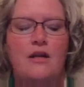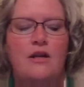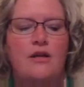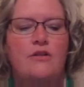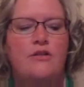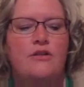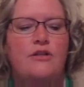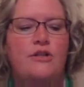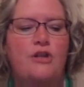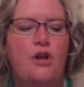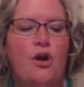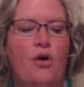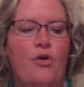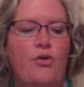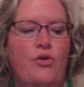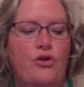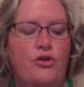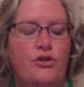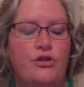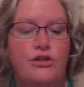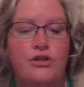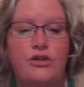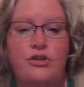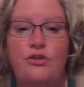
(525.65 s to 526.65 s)
So
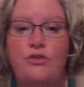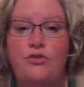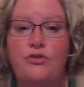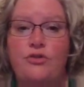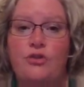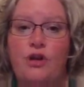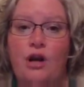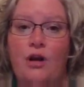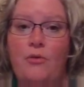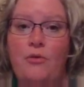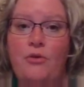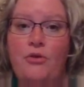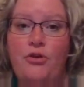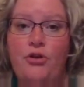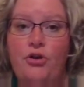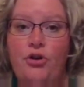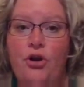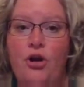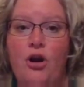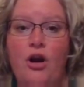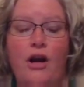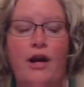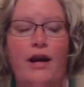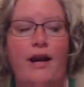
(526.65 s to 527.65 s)
you start with your
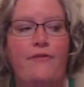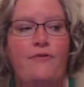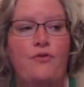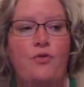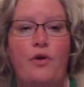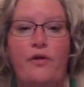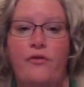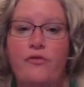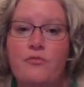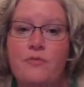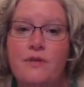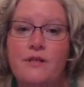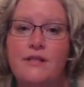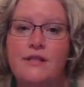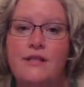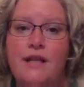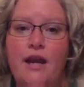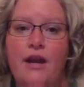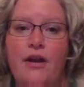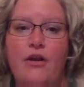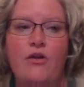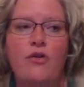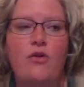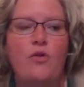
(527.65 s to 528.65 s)
hook. Have you ever been
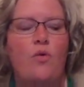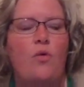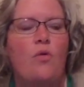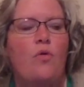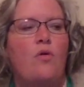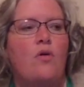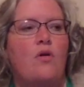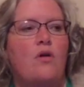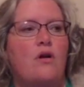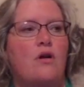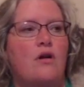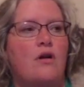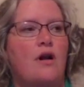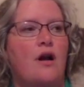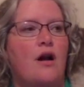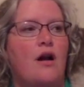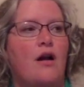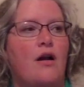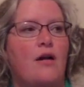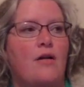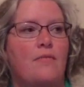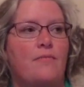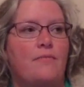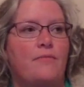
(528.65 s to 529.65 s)
scared? Or
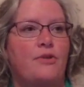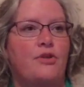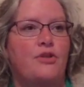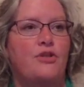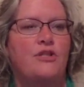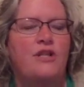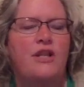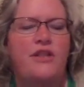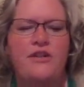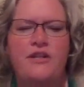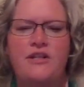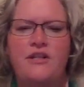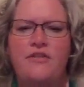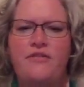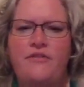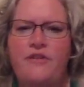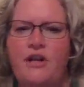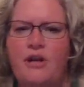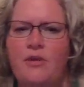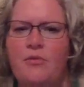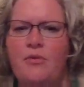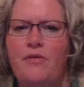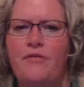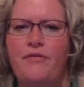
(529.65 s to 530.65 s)
there's nothing to
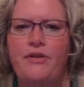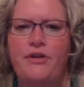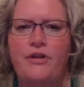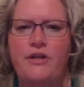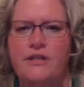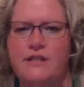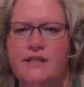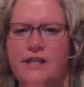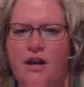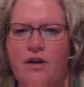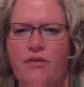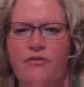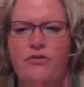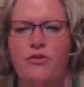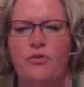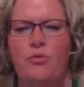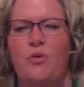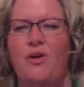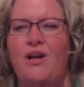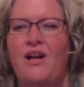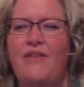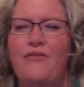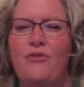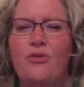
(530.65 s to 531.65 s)
fear but fear itself, or
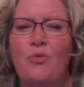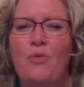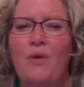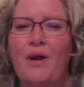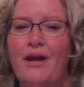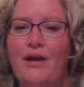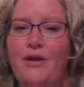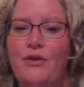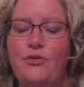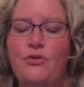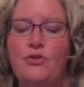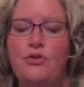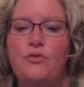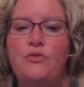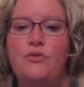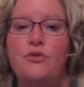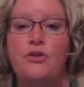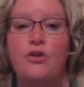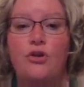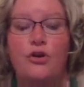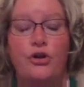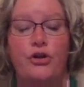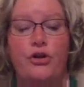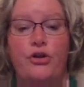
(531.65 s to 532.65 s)
whatever way you choose to
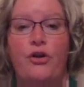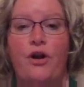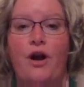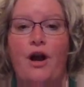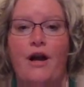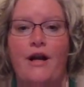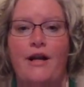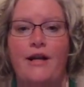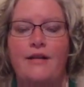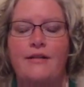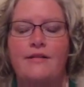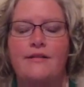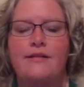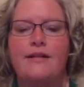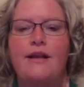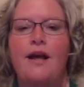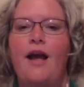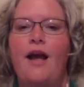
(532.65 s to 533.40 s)
hook your audience.